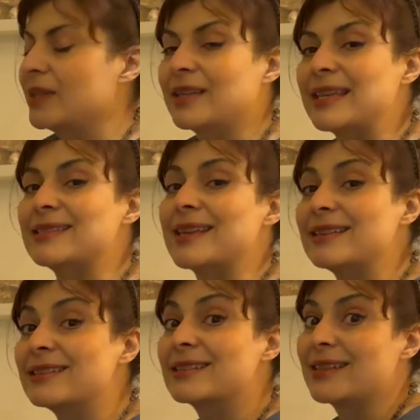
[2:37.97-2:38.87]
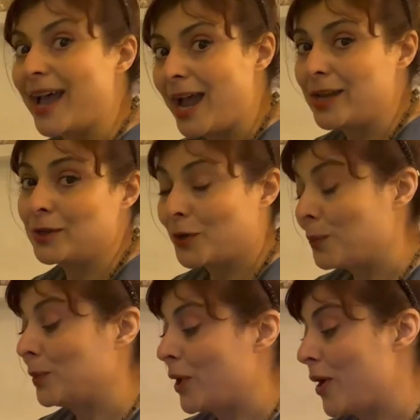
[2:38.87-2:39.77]
is inside your
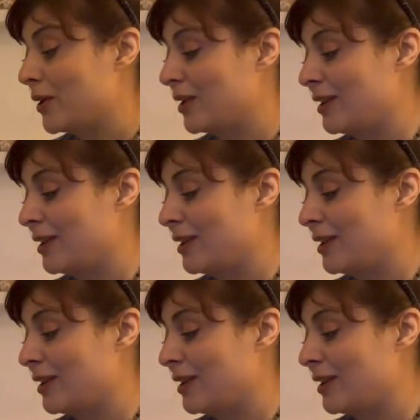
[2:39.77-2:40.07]
block.